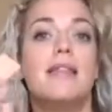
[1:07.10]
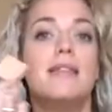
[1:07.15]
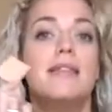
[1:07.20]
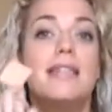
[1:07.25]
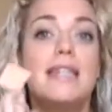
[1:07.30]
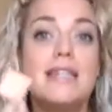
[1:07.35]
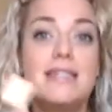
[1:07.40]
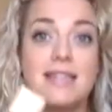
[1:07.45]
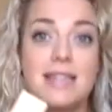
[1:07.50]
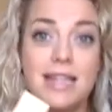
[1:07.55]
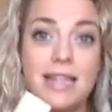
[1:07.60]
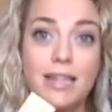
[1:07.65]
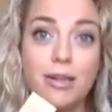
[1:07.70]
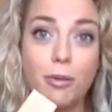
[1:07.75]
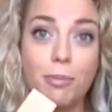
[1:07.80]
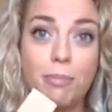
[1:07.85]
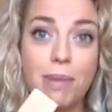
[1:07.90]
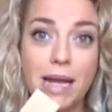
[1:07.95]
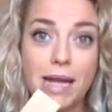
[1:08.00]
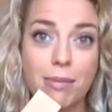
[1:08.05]
this little
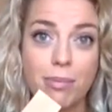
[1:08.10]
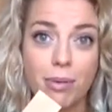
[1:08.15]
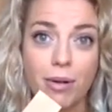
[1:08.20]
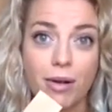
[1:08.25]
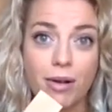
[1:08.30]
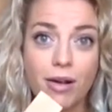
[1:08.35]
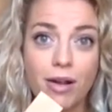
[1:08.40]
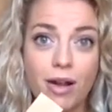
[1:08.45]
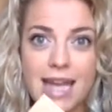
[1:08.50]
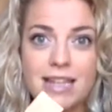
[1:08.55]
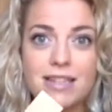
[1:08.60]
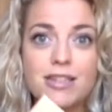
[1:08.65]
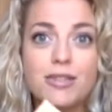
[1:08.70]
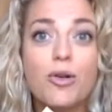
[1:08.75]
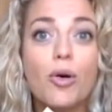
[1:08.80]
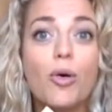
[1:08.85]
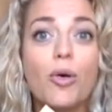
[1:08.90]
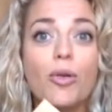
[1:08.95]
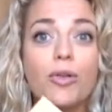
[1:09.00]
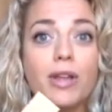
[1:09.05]
paper. It's
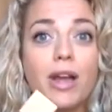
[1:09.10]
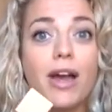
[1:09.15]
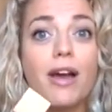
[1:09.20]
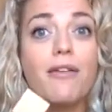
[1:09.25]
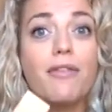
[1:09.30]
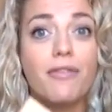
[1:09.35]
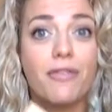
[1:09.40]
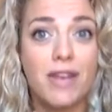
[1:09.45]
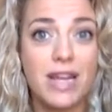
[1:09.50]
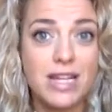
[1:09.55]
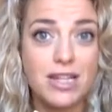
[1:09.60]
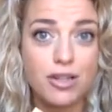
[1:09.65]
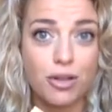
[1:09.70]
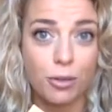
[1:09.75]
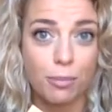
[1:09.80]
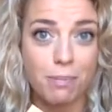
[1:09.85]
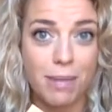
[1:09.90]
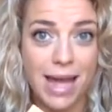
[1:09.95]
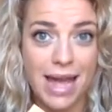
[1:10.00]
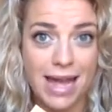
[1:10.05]
called a
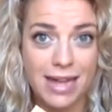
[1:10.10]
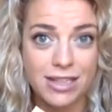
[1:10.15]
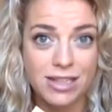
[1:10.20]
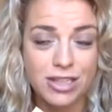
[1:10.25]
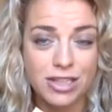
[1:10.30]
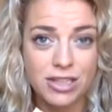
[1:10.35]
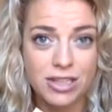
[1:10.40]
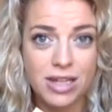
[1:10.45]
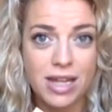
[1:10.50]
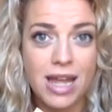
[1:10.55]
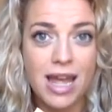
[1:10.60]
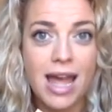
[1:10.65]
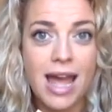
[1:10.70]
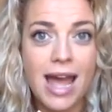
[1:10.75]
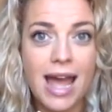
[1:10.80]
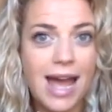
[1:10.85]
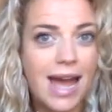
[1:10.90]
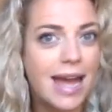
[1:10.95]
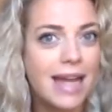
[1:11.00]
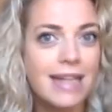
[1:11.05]
facial patch
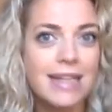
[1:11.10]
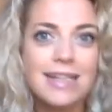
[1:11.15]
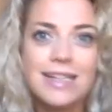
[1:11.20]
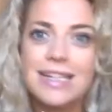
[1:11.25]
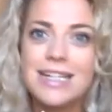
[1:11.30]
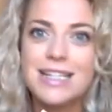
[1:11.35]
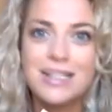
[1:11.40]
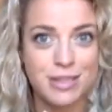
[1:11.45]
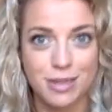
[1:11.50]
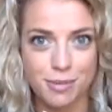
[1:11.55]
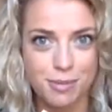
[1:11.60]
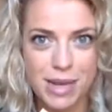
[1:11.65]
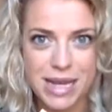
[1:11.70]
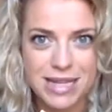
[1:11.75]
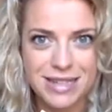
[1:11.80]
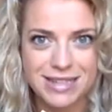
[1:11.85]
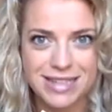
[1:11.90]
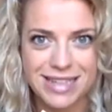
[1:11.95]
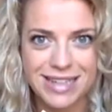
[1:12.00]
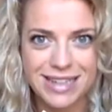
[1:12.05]
and it's
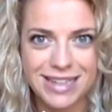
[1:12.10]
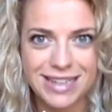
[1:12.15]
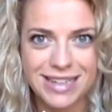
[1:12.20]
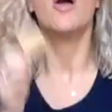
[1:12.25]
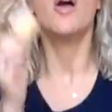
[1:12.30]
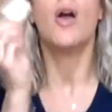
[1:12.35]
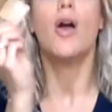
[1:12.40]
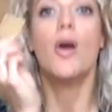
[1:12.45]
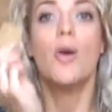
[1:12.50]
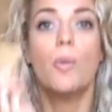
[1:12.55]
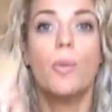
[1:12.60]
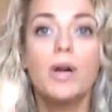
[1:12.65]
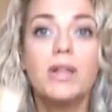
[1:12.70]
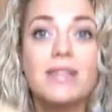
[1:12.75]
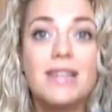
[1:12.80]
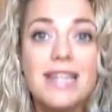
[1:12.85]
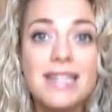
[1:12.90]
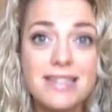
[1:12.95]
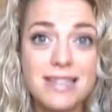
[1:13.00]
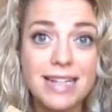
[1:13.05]
amazing. What
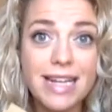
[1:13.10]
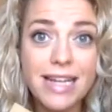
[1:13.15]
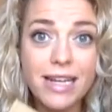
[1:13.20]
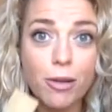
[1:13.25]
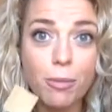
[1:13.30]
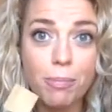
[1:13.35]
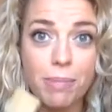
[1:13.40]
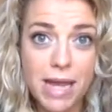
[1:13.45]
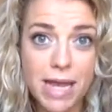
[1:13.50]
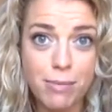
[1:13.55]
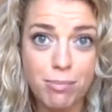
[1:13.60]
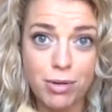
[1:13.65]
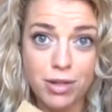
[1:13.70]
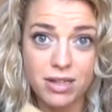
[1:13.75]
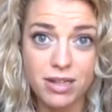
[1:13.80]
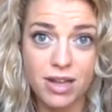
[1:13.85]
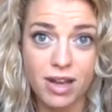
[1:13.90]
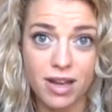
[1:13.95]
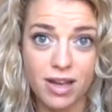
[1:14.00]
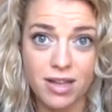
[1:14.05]
this little paper
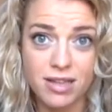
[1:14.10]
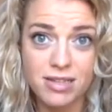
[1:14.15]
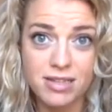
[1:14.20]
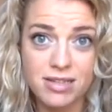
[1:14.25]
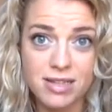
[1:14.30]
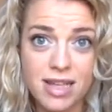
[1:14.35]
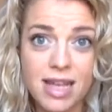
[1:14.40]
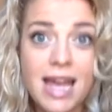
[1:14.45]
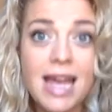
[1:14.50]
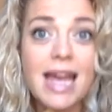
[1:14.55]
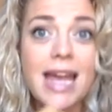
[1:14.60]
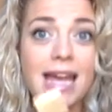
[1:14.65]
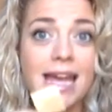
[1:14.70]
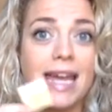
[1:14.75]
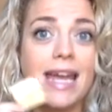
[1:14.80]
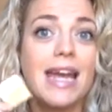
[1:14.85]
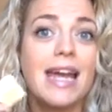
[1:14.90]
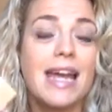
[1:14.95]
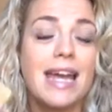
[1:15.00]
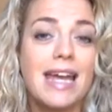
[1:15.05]
does,
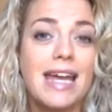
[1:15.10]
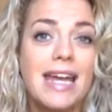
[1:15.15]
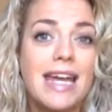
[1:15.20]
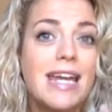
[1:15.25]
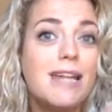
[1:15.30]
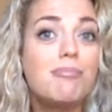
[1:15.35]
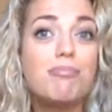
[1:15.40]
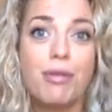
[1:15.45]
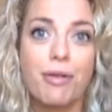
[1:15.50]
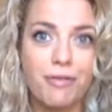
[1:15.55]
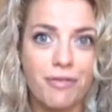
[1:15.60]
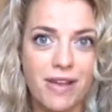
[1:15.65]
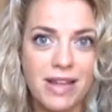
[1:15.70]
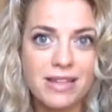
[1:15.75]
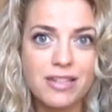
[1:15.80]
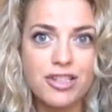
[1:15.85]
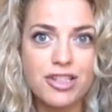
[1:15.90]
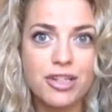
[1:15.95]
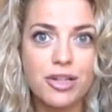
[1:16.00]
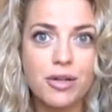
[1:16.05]
it
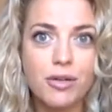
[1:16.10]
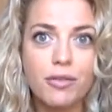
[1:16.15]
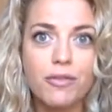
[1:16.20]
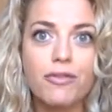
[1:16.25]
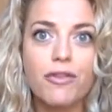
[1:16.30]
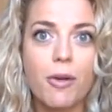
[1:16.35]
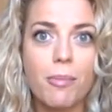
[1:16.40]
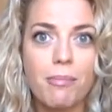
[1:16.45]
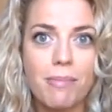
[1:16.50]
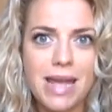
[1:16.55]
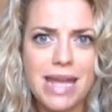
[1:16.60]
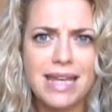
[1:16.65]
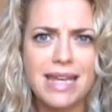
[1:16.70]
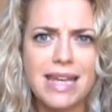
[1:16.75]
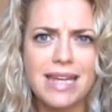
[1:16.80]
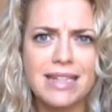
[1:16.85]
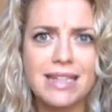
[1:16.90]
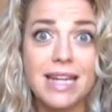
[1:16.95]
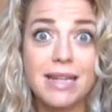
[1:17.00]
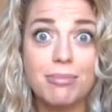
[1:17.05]
prevents you from
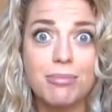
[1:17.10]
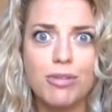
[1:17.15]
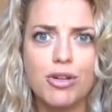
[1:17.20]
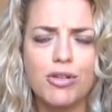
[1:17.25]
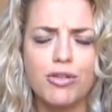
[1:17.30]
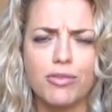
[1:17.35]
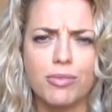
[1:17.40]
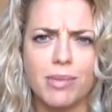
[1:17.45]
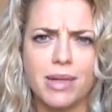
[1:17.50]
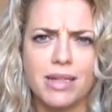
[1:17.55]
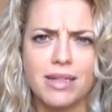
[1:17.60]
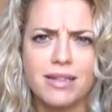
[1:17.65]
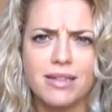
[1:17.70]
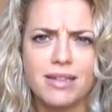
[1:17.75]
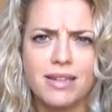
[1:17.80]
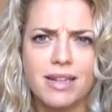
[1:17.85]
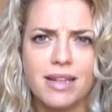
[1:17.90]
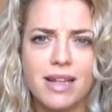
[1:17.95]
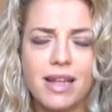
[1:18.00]
making that movement.